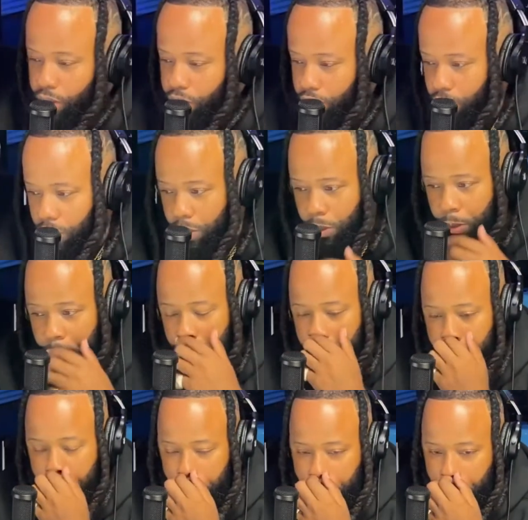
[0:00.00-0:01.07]

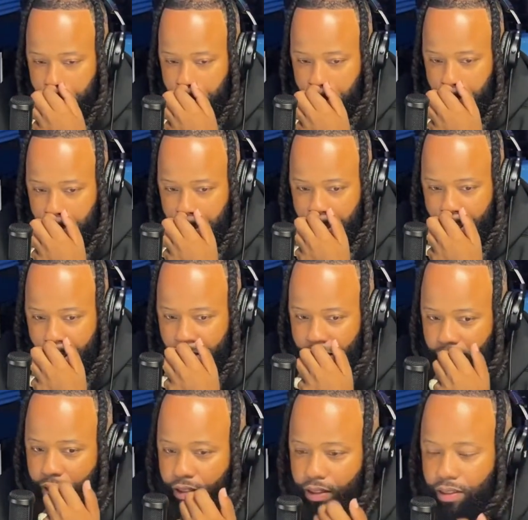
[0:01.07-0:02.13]
That I
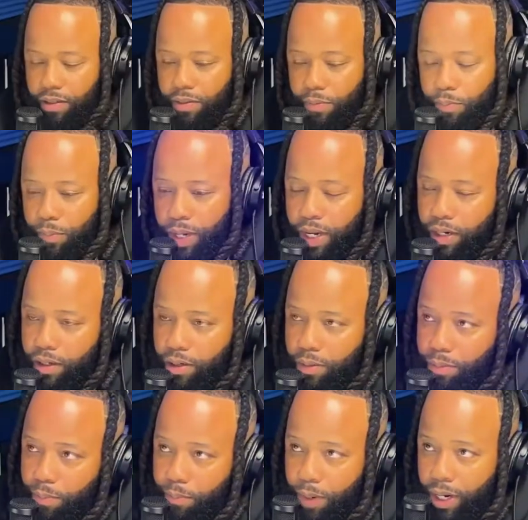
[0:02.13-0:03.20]
just made it
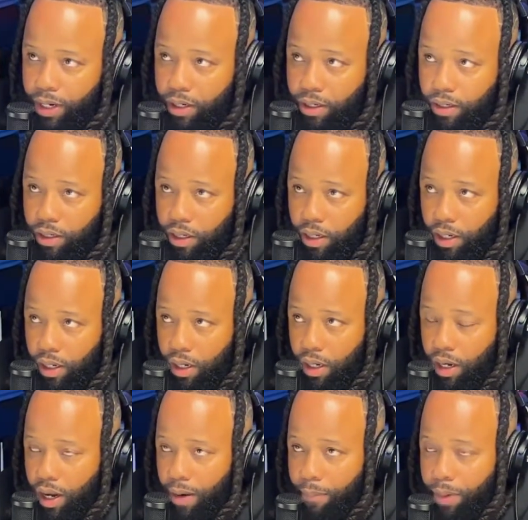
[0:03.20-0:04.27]

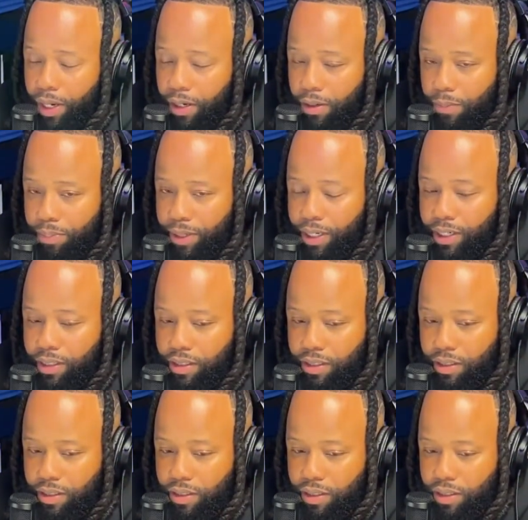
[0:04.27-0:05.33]
a
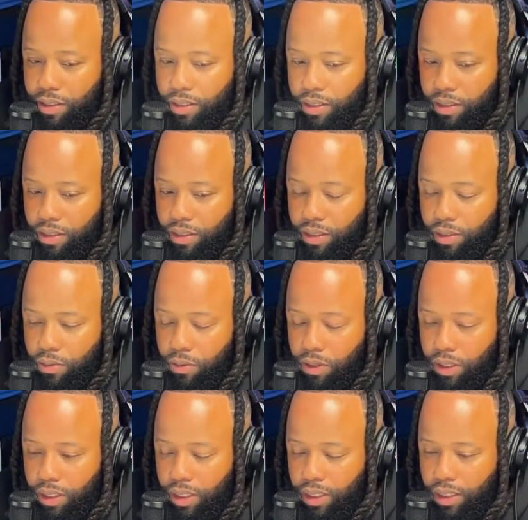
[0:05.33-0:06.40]
place
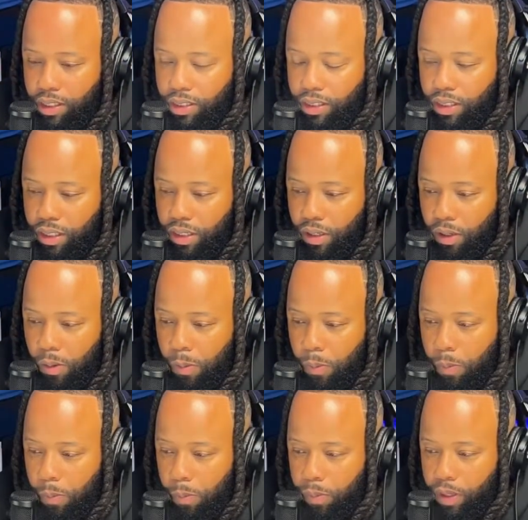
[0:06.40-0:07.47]
where kids can
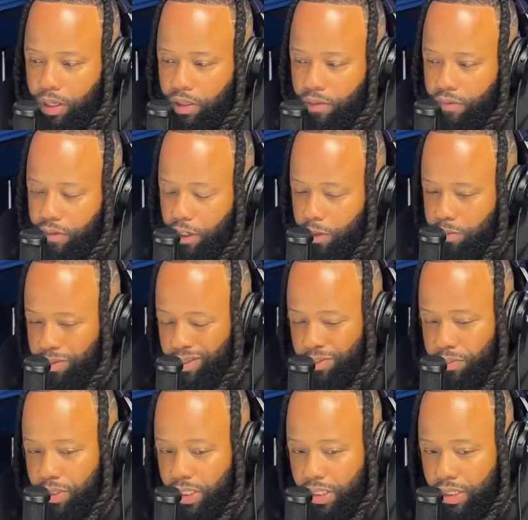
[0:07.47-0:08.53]
come and develop as
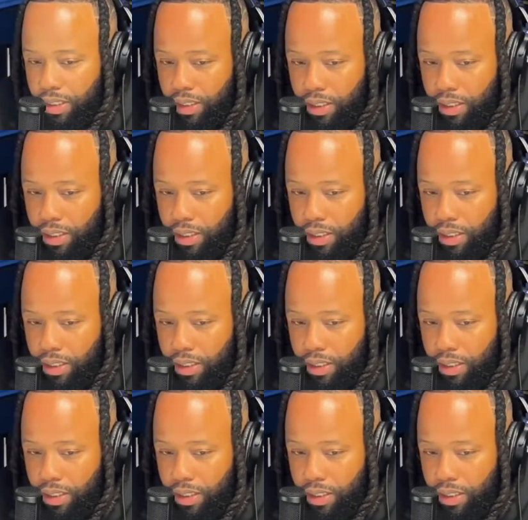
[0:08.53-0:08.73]
men,